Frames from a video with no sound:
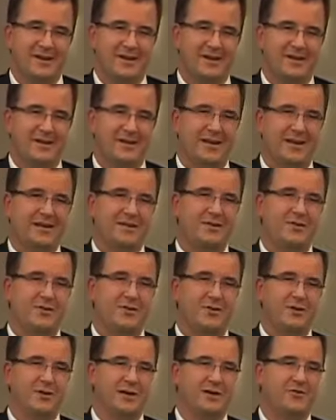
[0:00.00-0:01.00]
Last
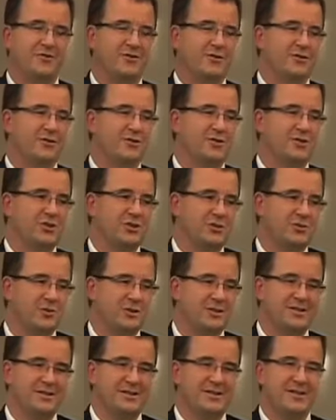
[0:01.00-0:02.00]
year, after the
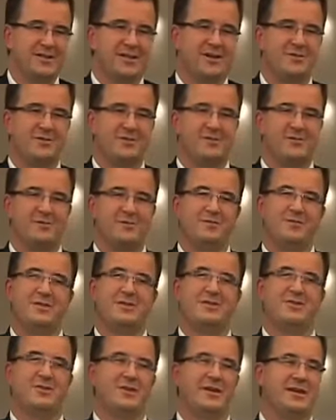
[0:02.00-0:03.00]
G20 in London, Mr.